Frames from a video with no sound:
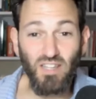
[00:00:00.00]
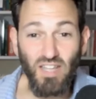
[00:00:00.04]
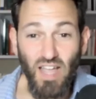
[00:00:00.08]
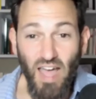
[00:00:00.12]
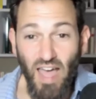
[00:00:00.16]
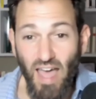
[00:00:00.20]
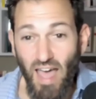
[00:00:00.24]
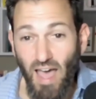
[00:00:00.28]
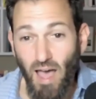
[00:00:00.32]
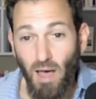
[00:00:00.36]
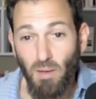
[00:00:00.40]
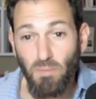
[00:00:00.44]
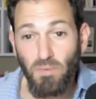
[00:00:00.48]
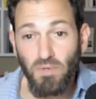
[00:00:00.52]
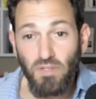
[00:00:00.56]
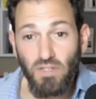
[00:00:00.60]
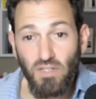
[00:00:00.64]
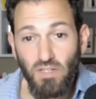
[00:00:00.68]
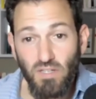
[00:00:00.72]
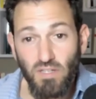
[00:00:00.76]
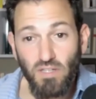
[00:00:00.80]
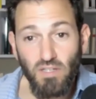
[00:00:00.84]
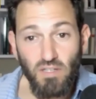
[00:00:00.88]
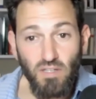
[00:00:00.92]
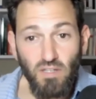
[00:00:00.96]
lab
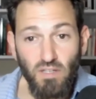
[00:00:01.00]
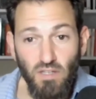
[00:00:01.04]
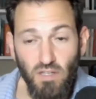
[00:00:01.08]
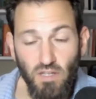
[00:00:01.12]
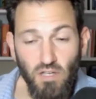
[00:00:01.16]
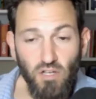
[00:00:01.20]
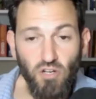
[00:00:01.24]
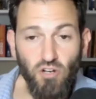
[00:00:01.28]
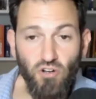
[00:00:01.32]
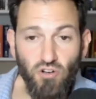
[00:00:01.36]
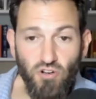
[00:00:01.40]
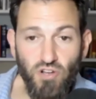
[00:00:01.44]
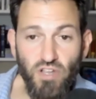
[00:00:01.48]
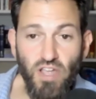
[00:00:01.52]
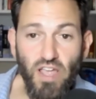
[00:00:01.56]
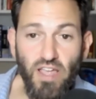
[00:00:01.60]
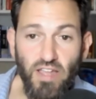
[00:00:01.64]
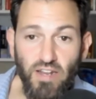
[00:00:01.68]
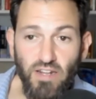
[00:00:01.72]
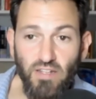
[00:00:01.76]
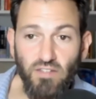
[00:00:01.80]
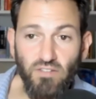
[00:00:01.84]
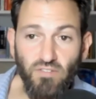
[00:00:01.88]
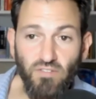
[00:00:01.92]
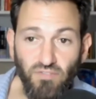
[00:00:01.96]

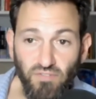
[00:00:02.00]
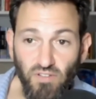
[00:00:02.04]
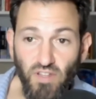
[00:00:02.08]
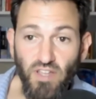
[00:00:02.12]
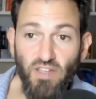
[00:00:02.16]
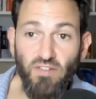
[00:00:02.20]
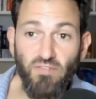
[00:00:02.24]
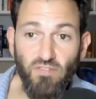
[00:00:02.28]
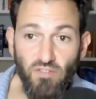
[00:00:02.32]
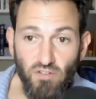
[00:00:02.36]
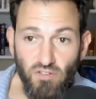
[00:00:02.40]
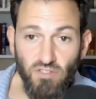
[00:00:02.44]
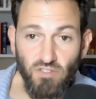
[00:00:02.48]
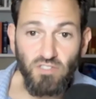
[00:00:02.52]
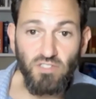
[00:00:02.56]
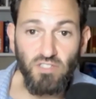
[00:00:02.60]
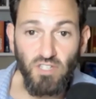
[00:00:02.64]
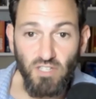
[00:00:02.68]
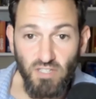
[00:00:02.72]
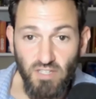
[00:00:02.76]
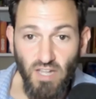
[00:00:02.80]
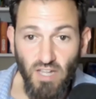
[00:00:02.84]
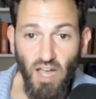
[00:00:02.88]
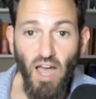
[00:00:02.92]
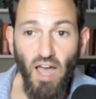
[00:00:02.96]
creating the flavors and the
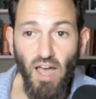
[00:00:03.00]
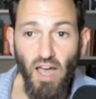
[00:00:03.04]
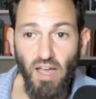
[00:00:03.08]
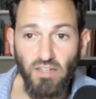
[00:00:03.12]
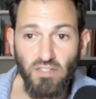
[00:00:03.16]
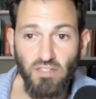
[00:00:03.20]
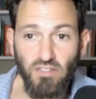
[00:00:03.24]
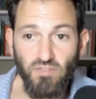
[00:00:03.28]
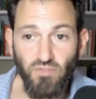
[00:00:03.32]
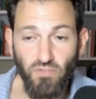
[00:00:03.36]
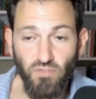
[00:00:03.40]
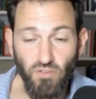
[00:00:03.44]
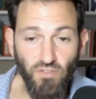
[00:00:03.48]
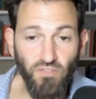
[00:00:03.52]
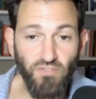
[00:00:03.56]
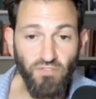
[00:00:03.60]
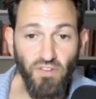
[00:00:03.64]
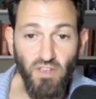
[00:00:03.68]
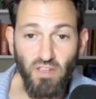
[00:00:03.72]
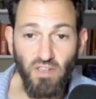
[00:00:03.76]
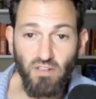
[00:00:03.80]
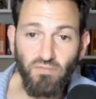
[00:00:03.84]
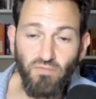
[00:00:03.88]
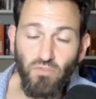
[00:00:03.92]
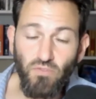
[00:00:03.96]
dyes for the
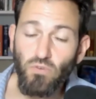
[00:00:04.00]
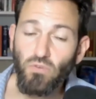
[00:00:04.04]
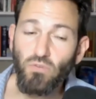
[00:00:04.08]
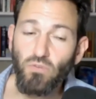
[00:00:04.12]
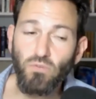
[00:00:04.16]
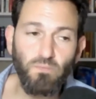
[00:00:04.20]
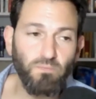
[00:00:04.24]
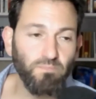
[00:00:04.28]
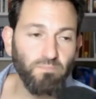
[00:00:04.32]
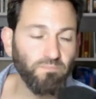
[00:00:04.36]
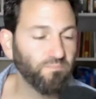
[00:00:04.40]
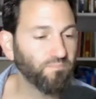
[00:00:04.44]
fake food.